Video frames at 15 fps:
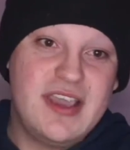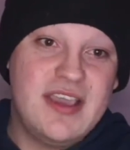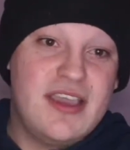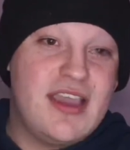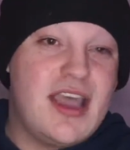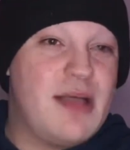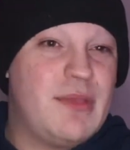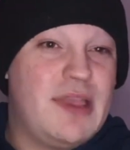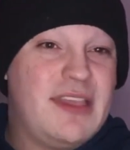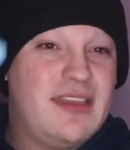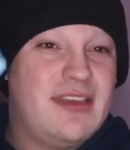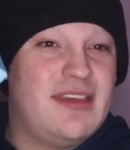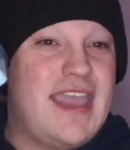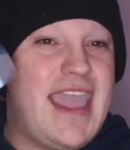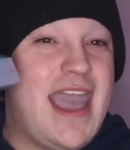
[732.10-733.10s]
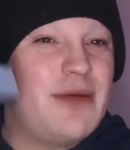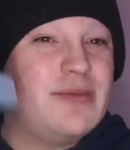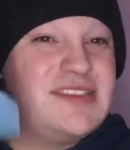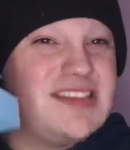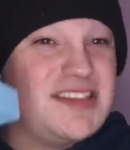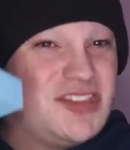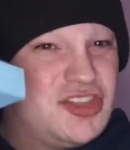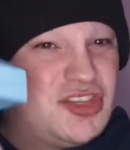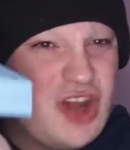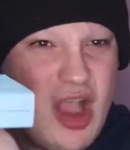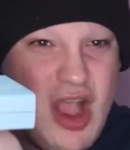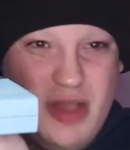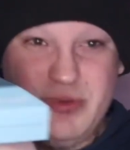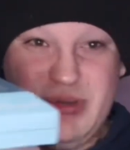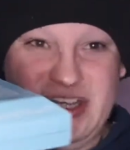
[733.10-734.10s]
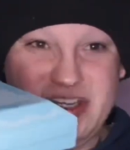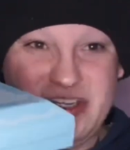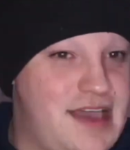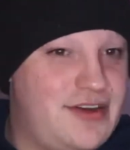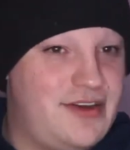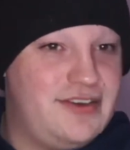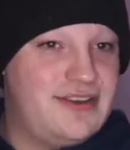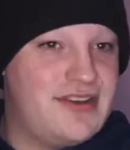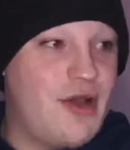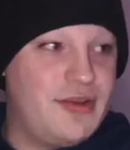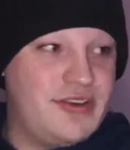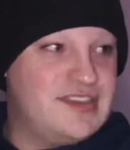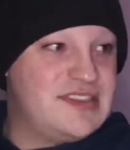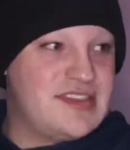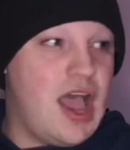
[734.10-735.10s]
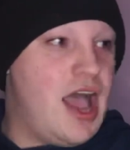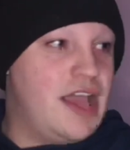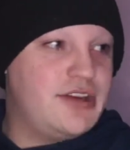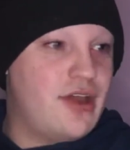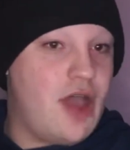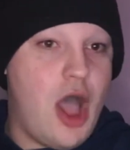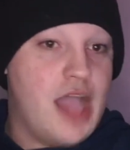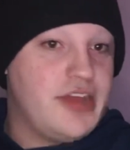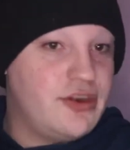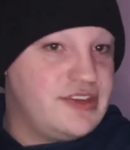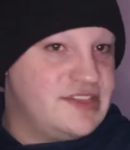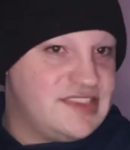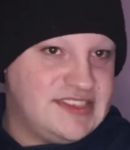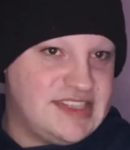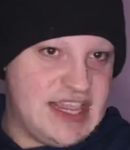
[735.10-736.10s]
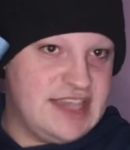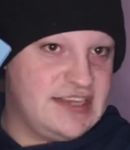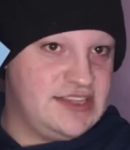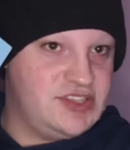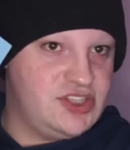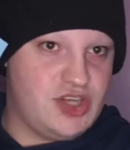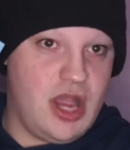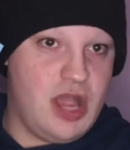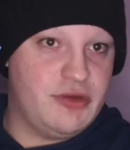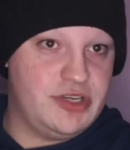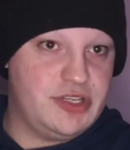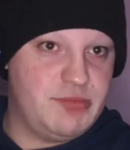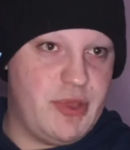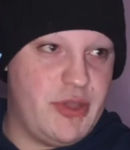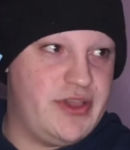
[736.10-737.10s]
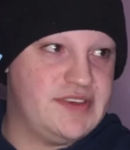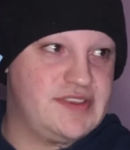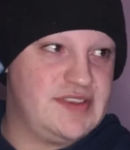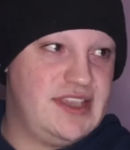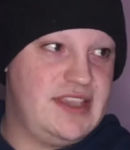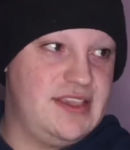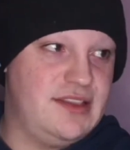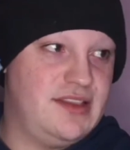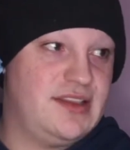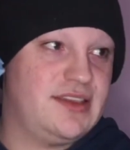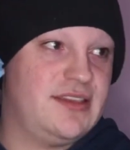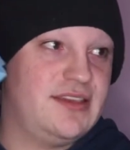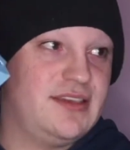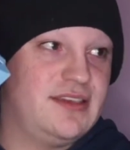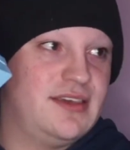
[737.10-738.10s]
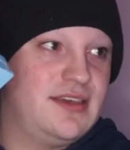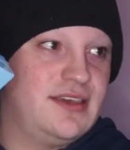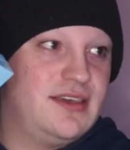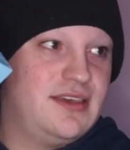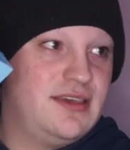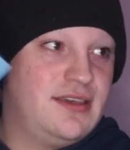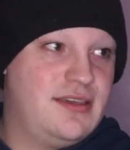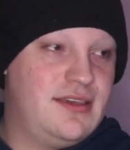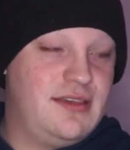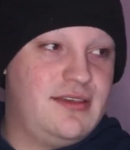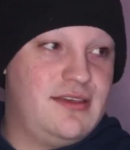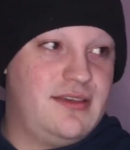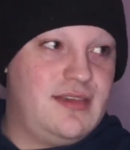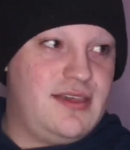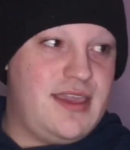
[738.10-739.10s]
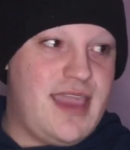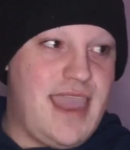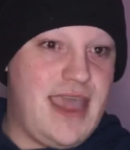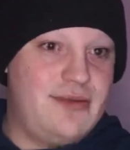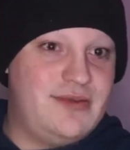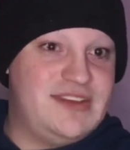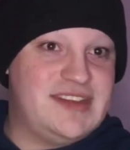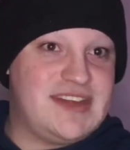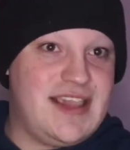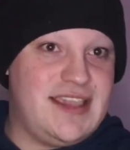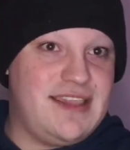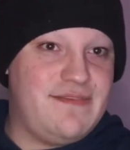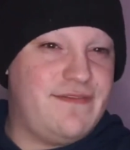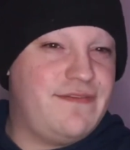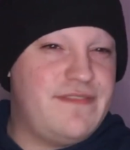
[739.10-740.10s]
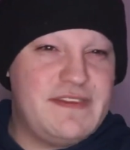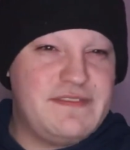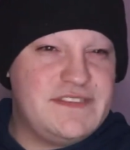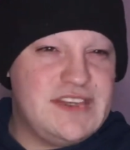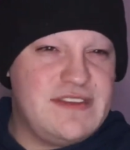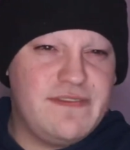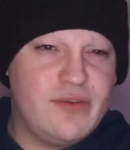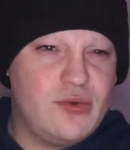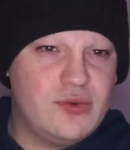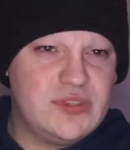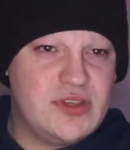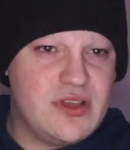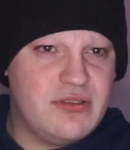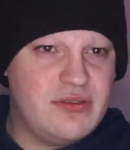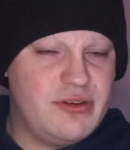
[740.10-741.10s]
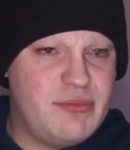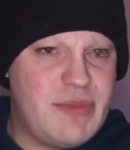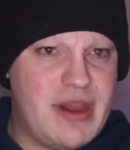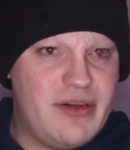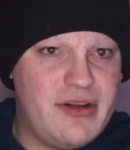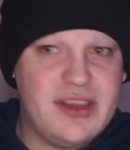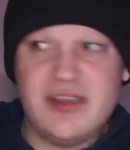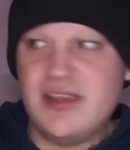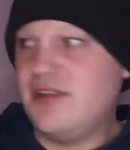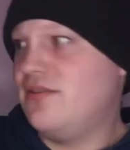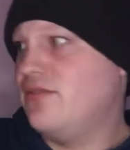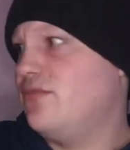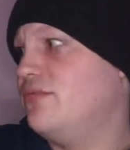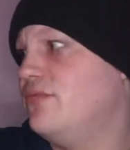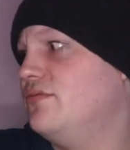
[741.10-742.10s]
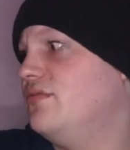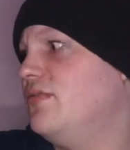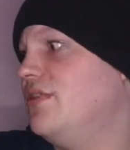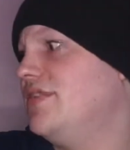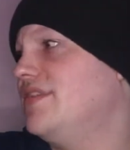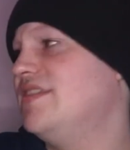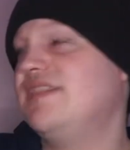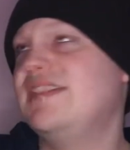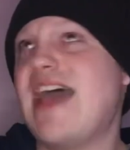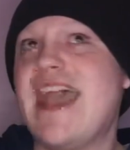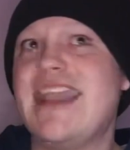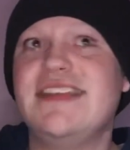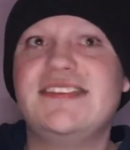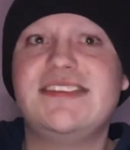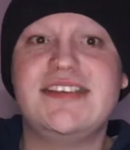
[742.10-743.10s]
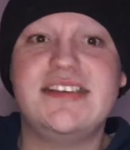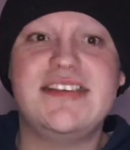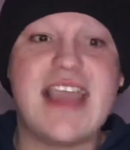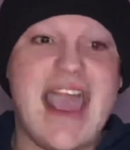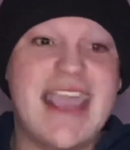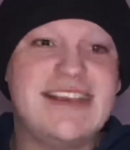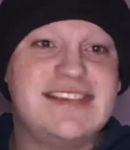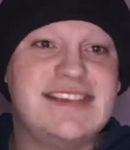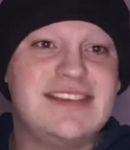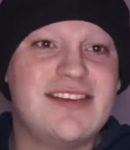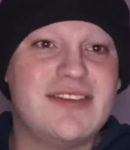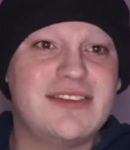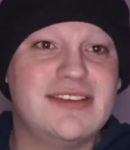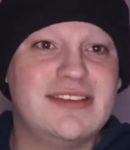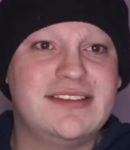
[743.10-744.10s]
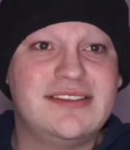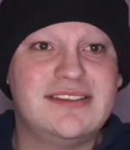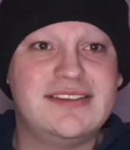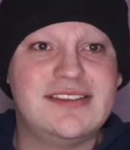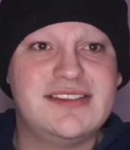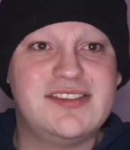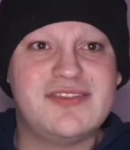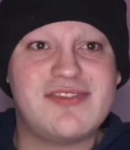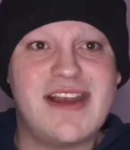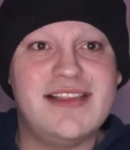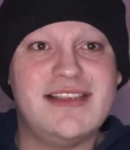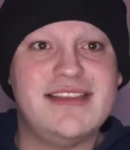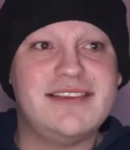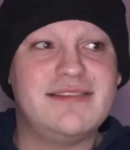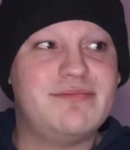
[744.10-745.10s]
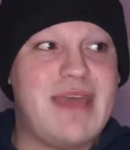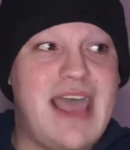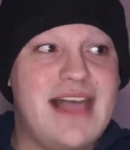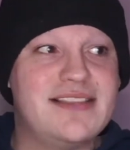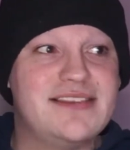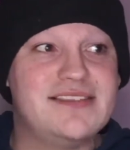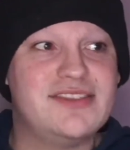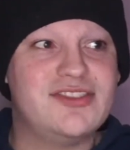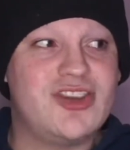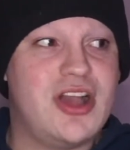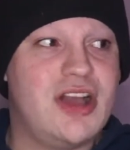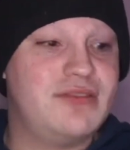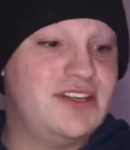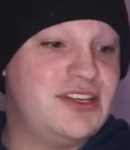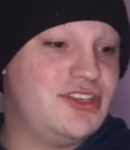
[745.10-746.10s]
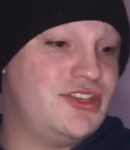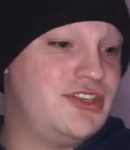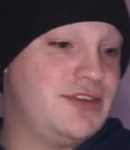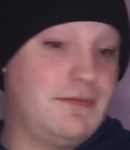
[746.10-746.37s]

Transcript: I'm like, how is this childish? I don't see it as childish personally. Like, how is a $54 American or like $80 Australian palette childish?